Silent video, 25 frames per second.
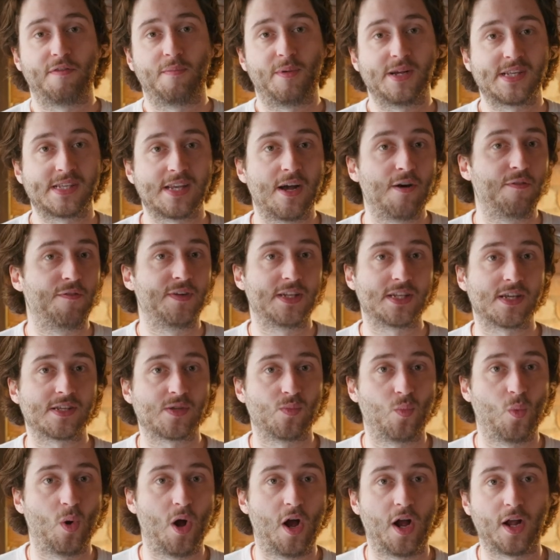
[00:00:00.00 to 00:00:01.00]
For myself, it
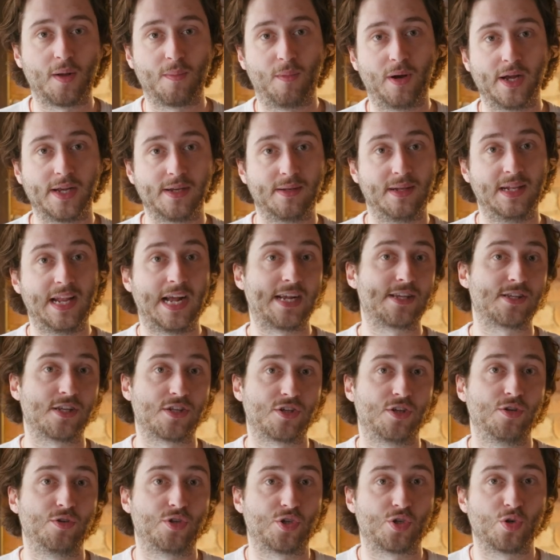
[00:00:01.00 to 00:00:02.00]
doesn't work. My legs are
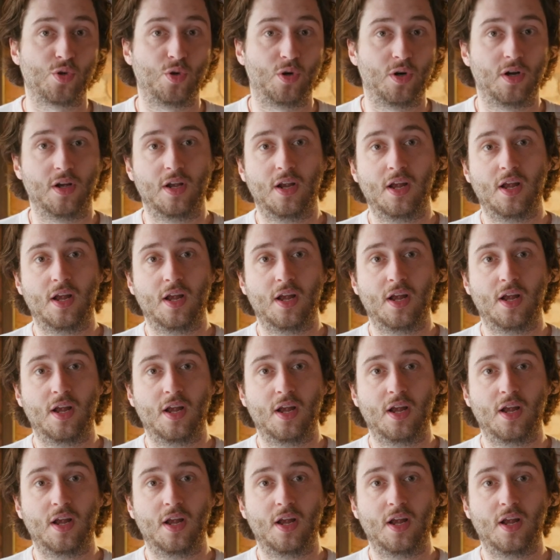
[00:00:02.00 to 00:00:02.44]
too short,